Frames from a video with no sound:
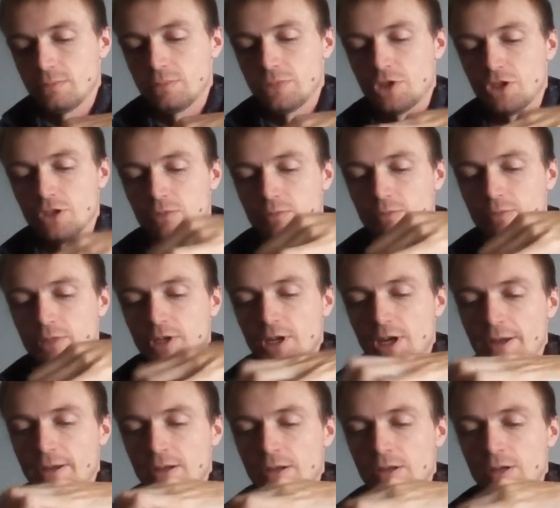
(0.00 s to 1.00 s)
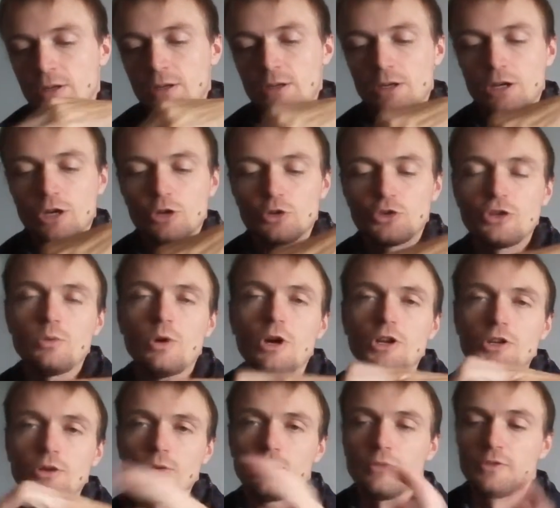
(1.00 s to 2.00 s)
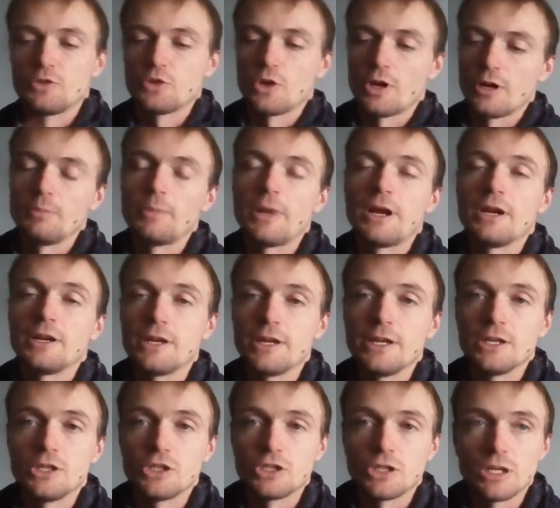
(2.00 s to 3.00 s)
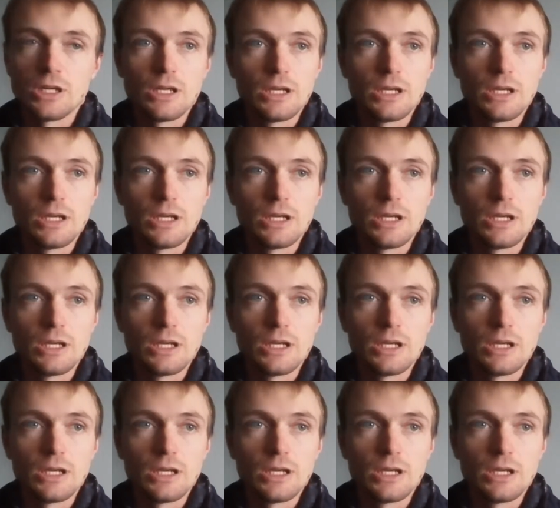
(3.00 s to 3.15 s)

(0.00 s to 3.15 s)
So, yeah, I'll show you what I do with a triangular bandage.